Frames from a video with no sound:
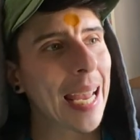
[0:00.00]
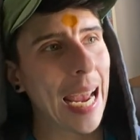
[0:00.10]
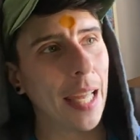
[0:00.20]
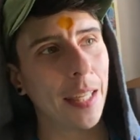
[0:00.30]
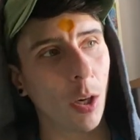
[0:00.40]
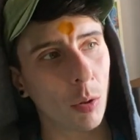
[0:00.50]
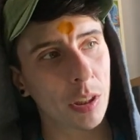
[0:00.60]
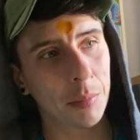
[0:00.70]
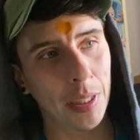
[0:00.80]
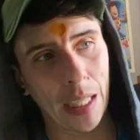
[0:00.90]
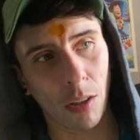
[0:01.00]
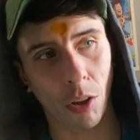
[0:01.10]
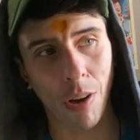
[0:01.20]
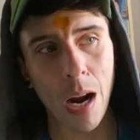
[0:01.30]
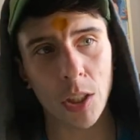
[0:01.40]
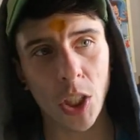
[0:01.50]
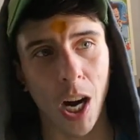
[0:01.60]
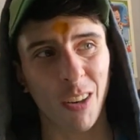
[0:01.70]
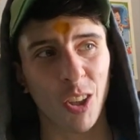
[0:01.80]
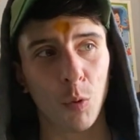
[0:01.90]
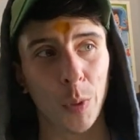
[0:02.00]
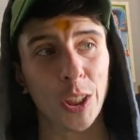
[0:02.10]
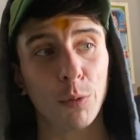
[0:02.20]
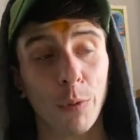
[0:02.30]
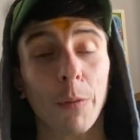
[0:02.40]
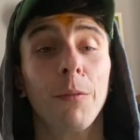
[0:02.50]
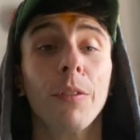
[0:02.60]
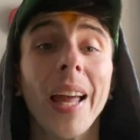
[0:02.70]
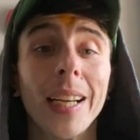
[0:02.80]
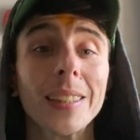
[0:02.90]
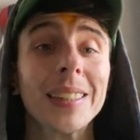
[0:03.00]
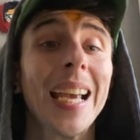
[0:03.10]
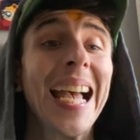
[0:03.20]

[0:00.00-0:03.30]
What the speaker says: and then ultimately our crown chakra, which reflects